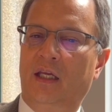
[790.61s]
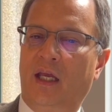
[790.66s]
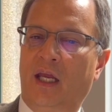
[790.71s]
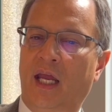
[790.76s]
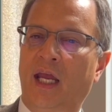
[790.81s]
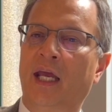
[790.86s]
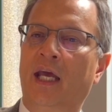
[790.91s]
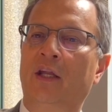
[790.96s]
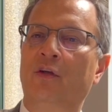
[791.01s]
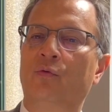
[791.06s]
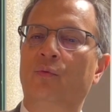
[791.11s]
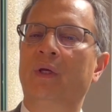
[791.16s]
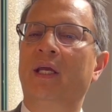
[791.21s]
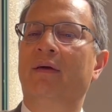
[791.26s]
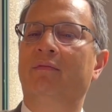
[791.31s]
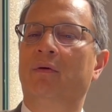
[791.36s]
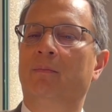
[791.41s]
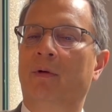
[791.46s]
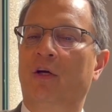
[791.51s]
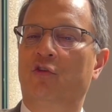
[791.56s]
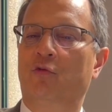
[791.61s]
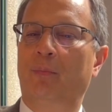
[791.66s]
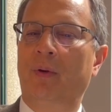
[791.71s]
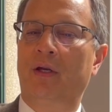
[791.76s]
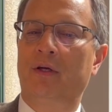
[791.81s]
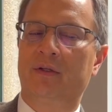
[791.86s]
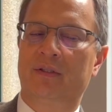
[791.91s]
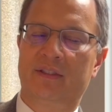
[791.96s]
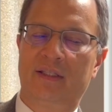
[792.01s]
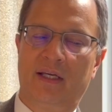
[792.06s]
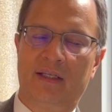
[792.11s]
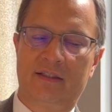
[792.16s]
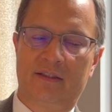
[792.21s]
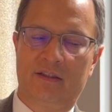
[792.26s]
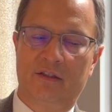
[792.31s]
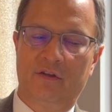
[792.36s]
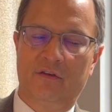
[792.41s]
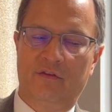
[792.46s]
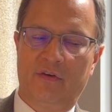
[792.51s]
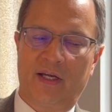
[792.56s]
and we have a much better sense
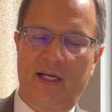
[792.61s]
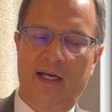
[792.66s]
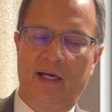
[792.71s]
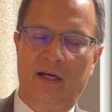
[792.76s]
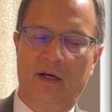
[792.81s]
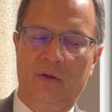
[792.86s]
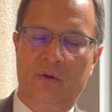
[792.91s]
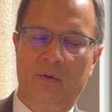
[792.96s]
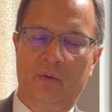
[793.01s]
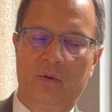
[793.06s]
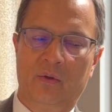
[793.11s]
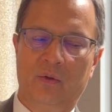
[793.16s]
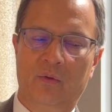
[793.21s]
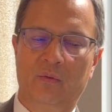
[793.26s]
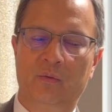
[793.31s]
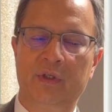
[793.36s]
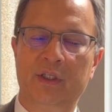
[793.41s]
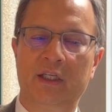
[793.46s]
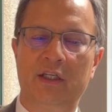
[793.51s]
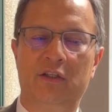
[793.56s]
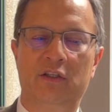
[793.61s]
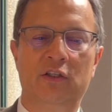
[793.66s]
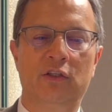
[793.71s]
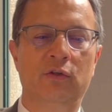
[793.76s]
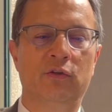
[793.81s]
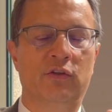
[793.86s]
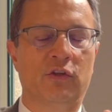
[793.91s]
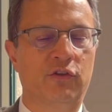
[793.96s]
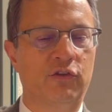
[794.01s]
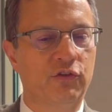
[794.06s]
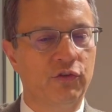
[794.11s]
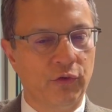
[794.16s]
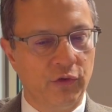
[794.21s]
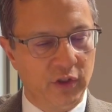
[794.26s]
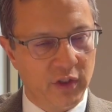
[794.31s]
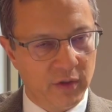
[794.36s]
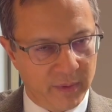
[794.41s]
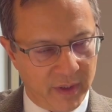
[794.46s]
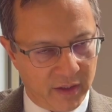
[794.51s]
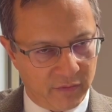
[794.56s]
of how we need to use a
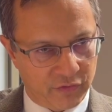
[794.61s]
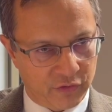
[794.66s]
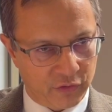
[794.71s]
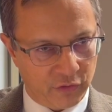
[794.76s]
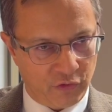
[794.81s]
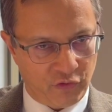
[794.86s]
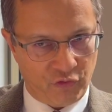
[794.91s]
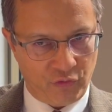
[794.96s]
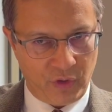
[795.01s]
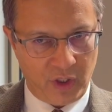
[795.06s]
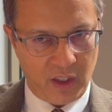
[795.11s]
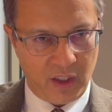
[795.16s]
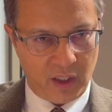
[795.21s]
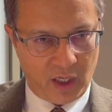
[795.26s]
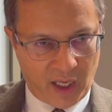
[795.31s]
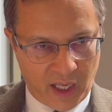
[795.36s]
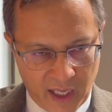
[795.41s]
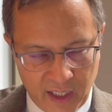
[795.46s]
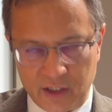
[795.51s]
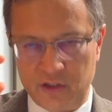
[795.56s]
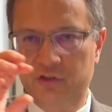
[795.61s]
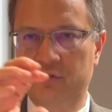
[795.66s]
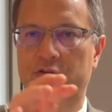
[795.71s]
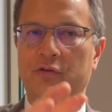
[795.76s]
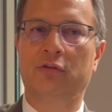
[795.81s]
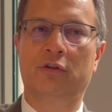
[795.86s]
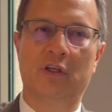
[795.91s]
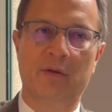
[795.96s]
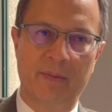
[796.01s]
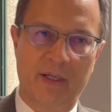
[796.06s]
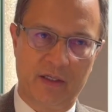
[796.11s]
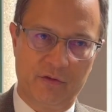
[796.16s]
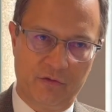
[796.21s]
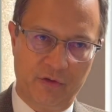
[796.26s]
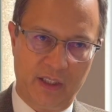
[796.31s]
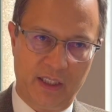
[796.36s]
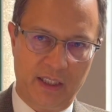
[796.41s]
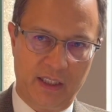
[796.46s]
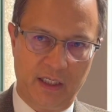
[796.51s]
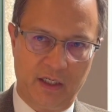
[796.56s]
certain amount of surgery and a certain amount of
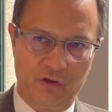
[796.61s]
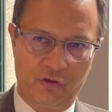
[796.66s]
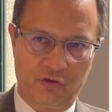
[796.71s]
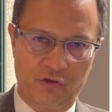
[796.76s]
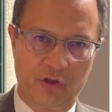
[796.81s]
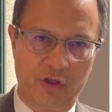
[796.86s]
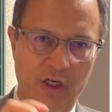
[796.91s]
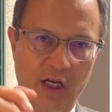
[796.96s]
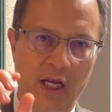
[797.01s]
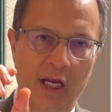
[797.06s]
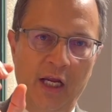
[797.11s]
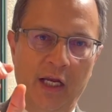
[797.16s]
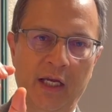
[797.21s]
radiation.